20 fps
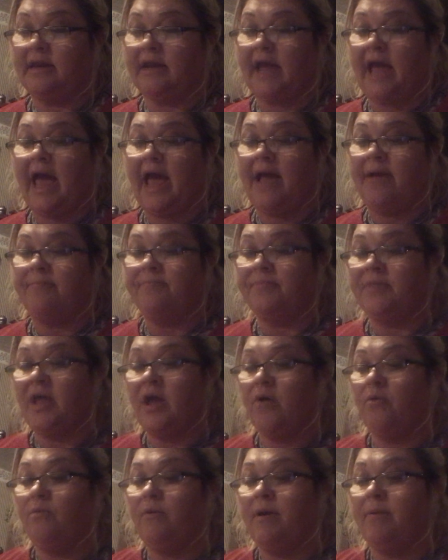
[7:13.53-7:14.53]
Okay?
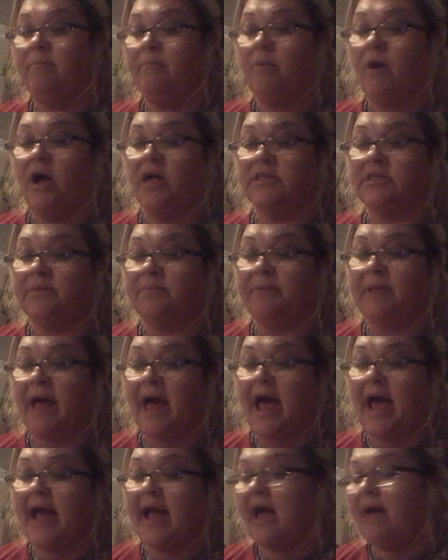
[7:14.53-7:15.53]
When
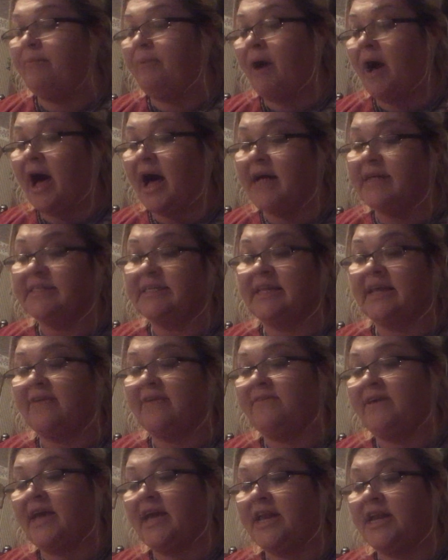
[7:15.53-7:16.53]
multiplying a
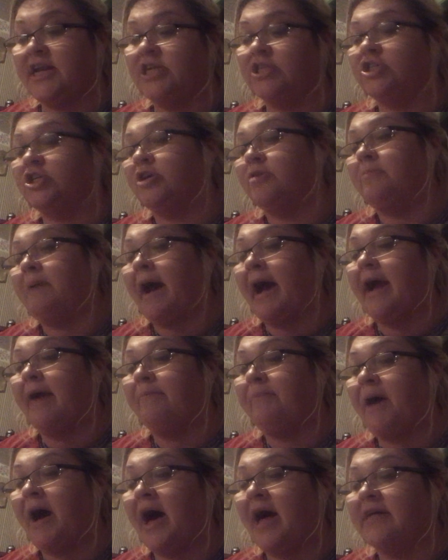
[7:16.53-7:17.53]
positive integer by
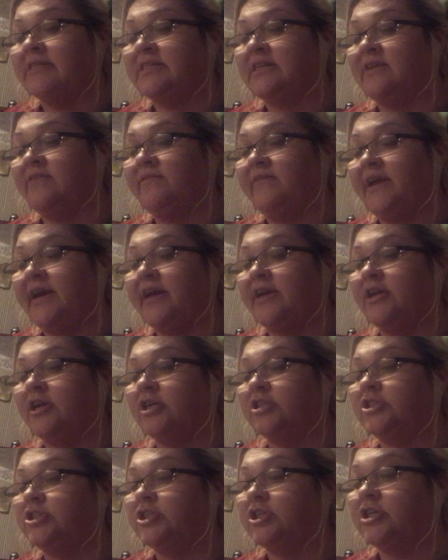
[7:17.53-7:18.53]
a positive
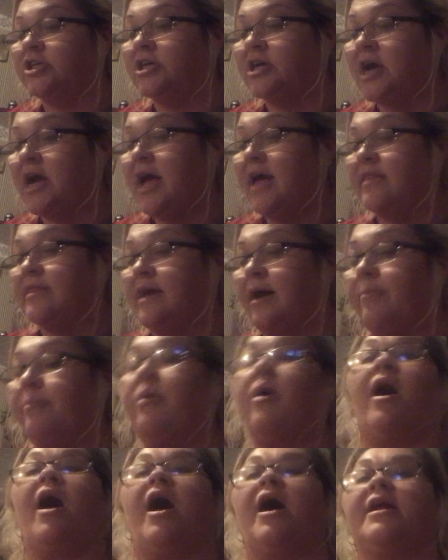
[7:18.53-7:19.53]
integer, the
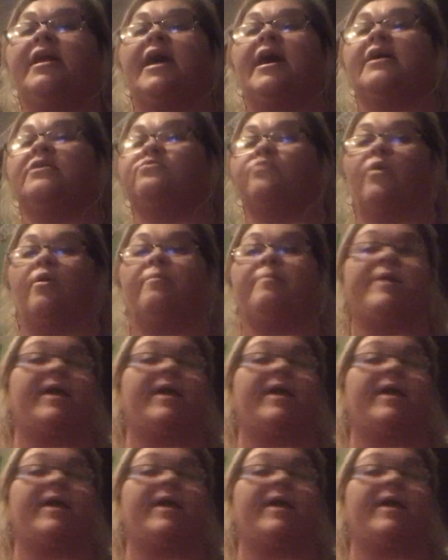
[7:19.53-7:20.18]
product will